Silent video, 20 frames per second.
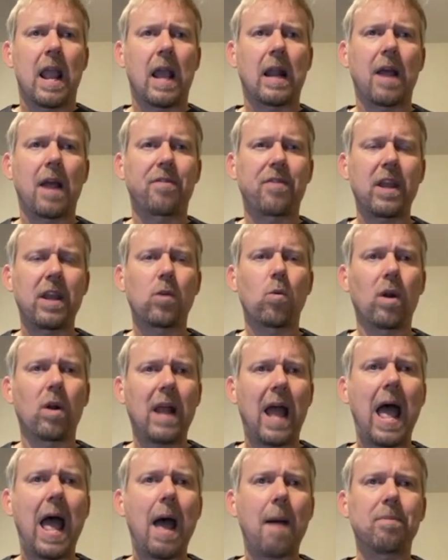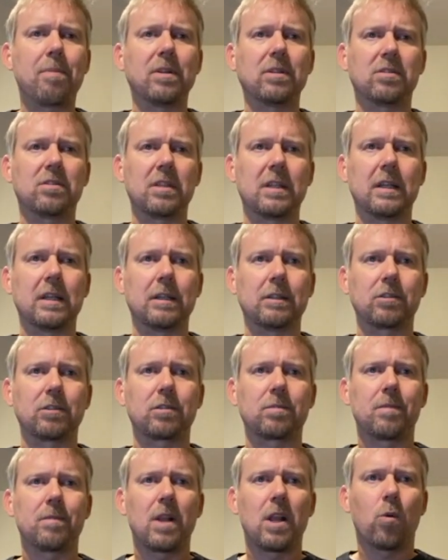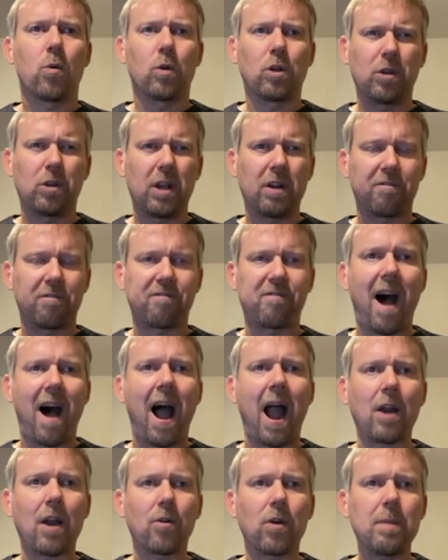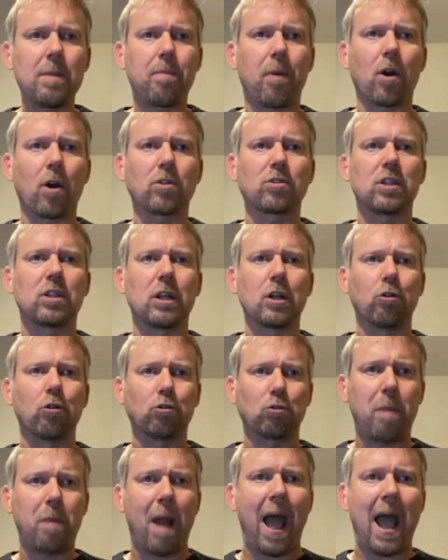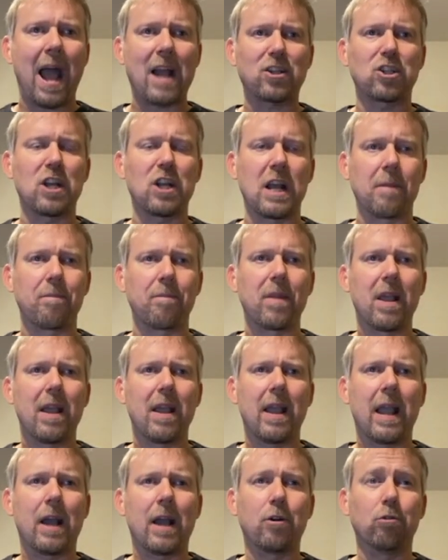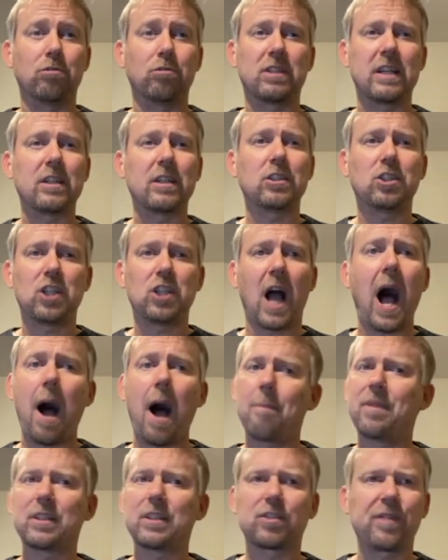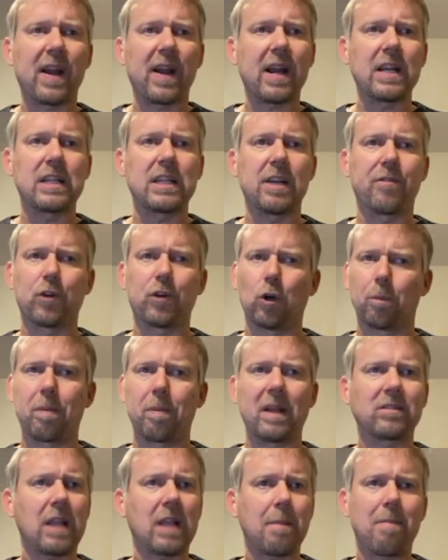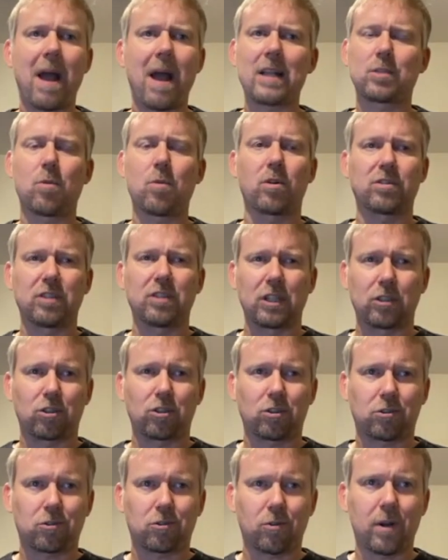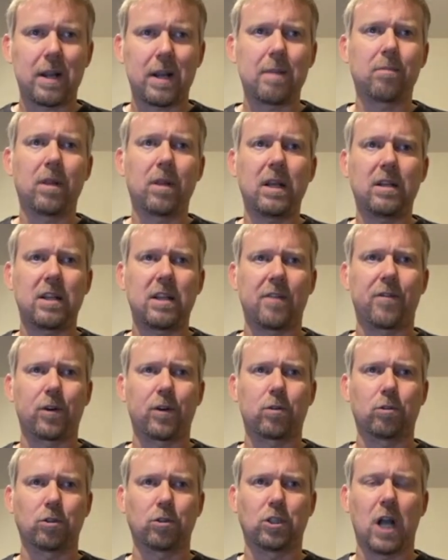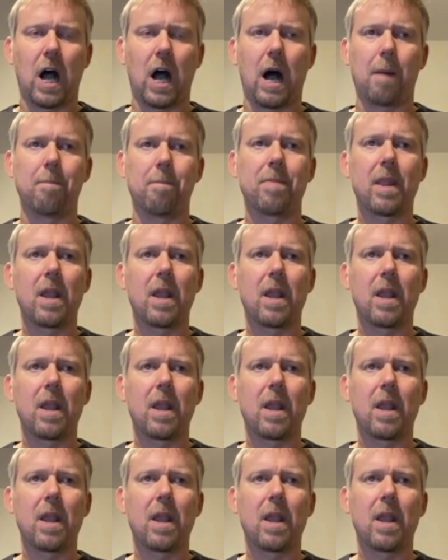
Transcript: And I think what happens is when you get a fiery person who's passionate and who's in a job that's very difficult. Penn State basketball is an extremely difficult job.